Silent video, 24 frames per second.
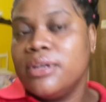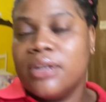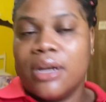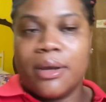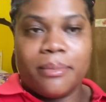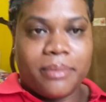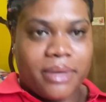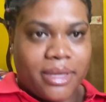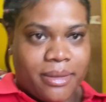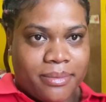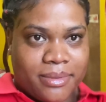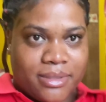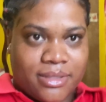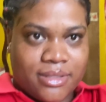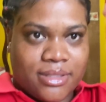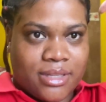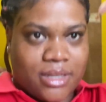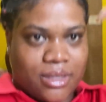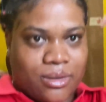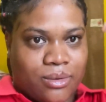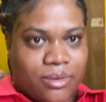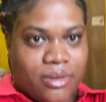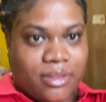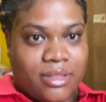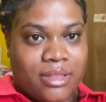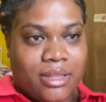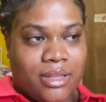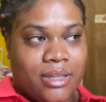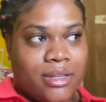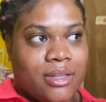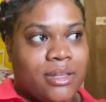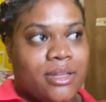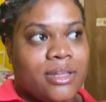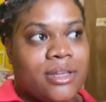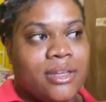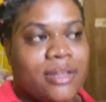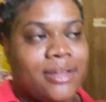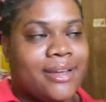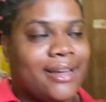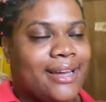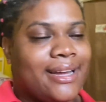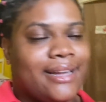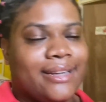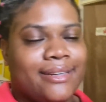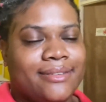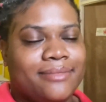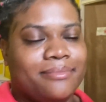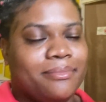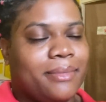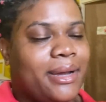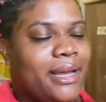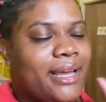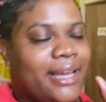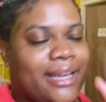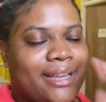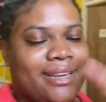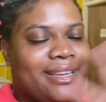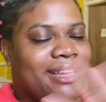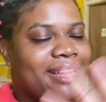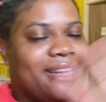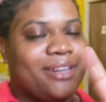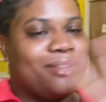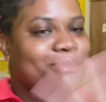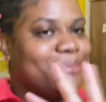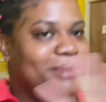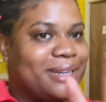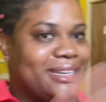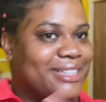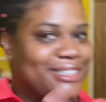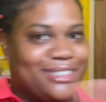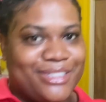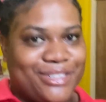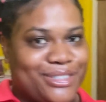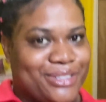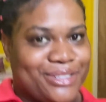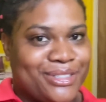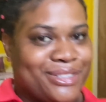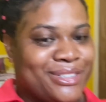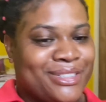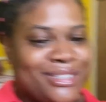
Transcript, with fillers: not be able to take out the thing, and my head cannot manage